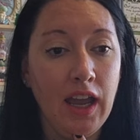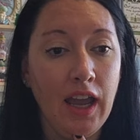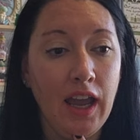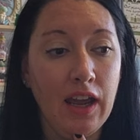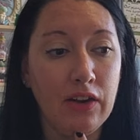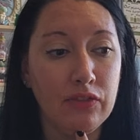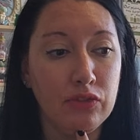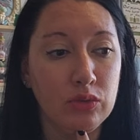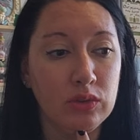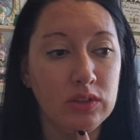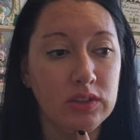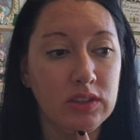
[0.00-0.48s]

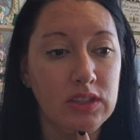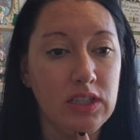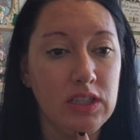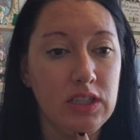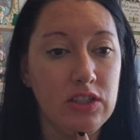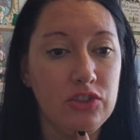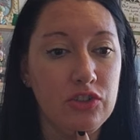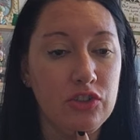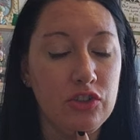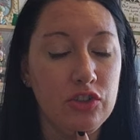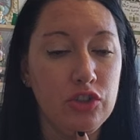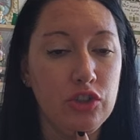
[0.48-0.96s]
have
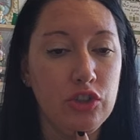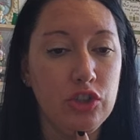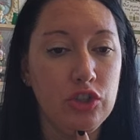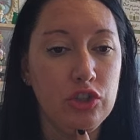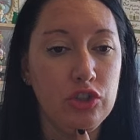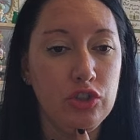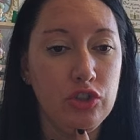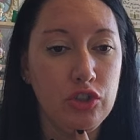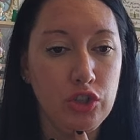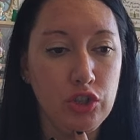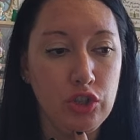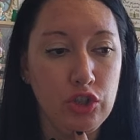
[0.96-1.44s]
released
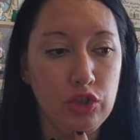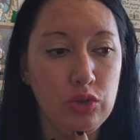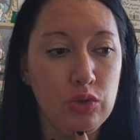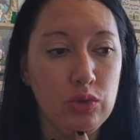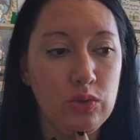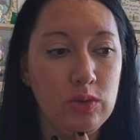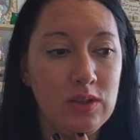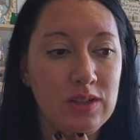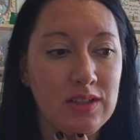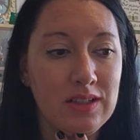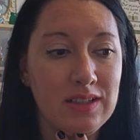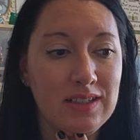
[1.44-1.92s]

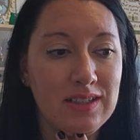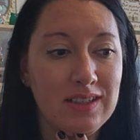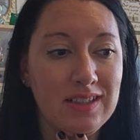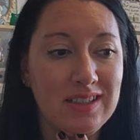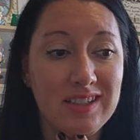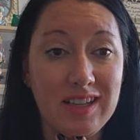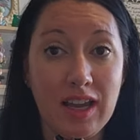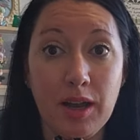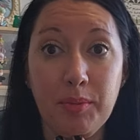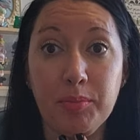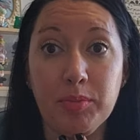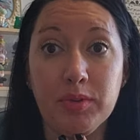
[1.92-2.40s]
two
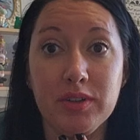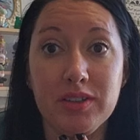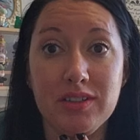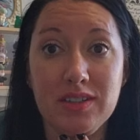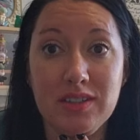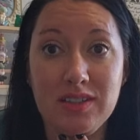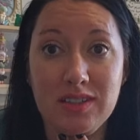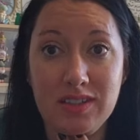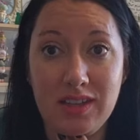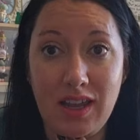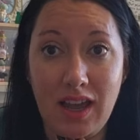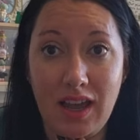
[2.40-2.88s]

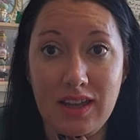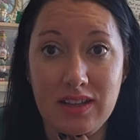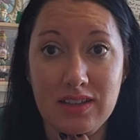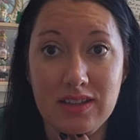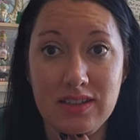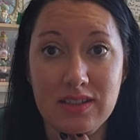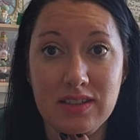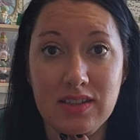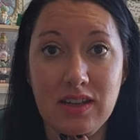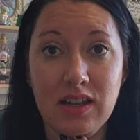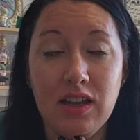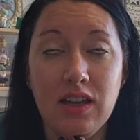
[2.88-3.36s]
separate
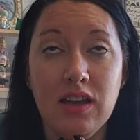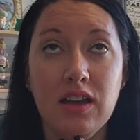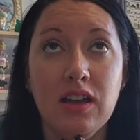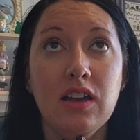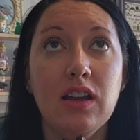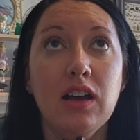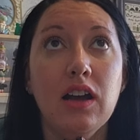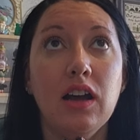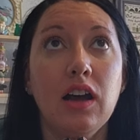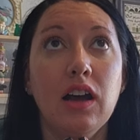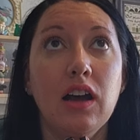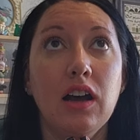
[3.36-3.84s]
sets
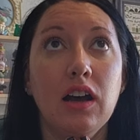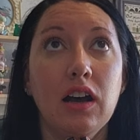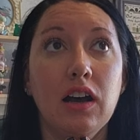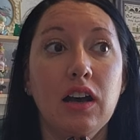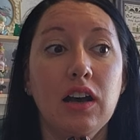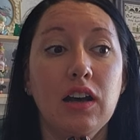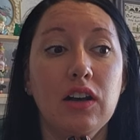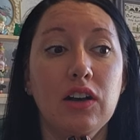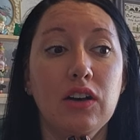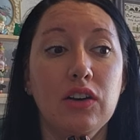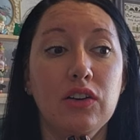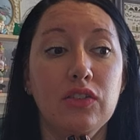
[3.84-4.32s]

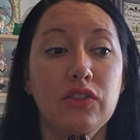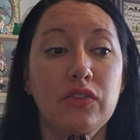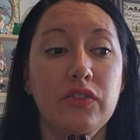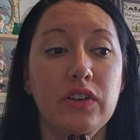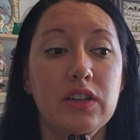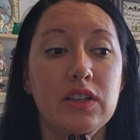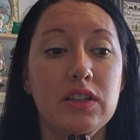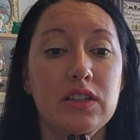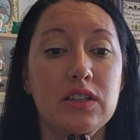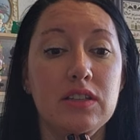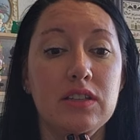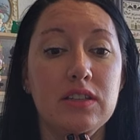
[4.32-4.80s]
of
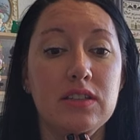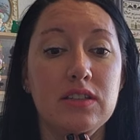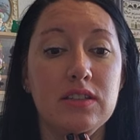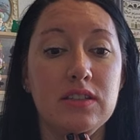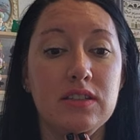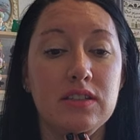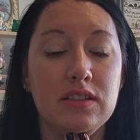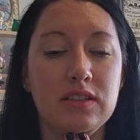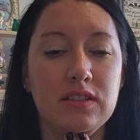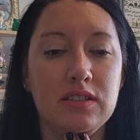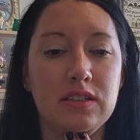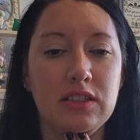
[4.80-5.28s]

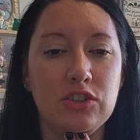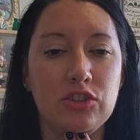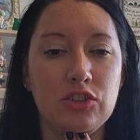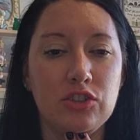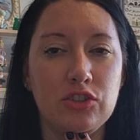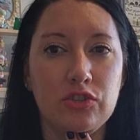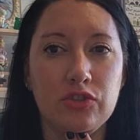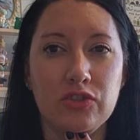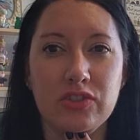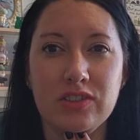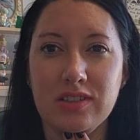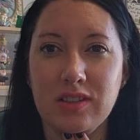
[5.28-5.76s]

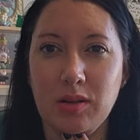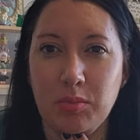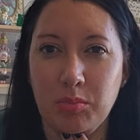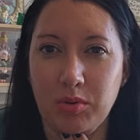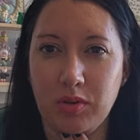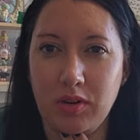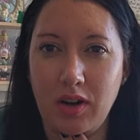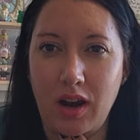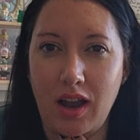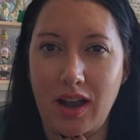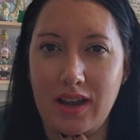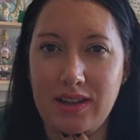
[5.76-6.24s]
Stitcher's
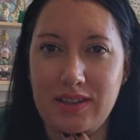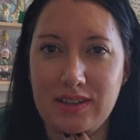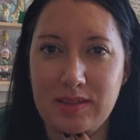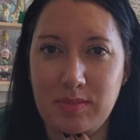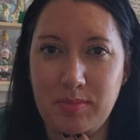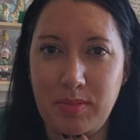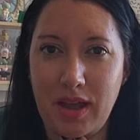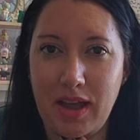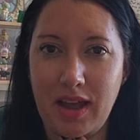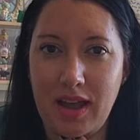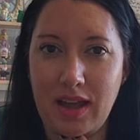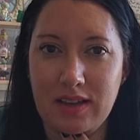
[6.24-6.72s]
surprise
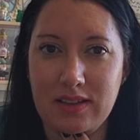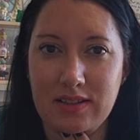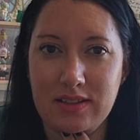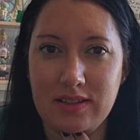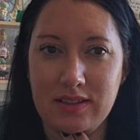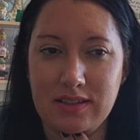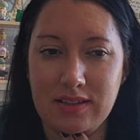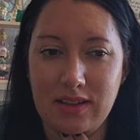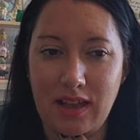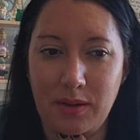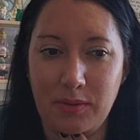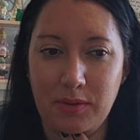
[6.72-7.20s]
bags.
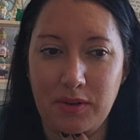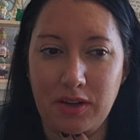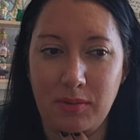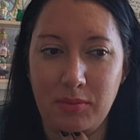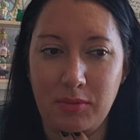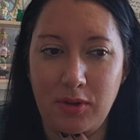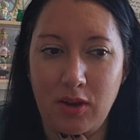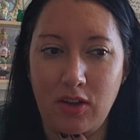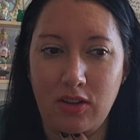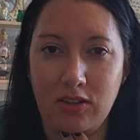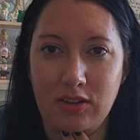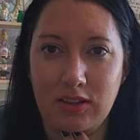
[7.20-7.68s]
Is that what
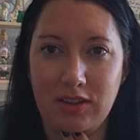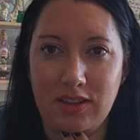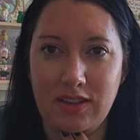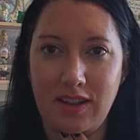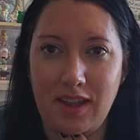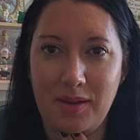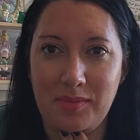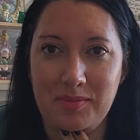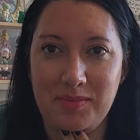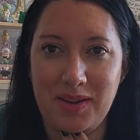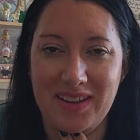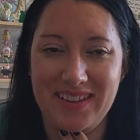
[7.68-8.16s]
I'm calling
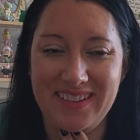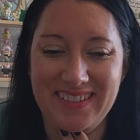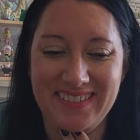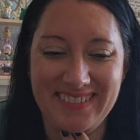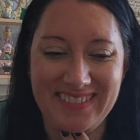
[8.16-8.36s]
them?